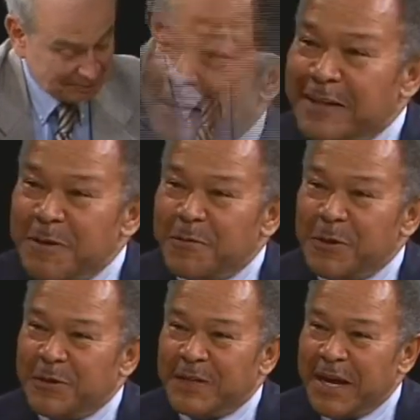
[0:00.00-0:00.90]
there that
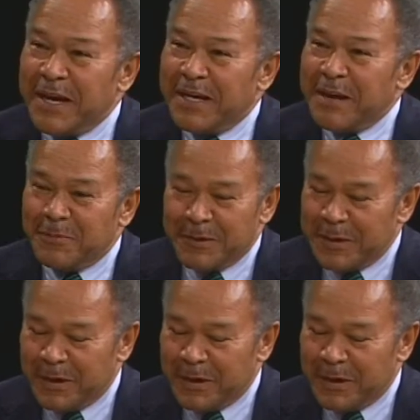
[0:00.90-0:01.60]
first night after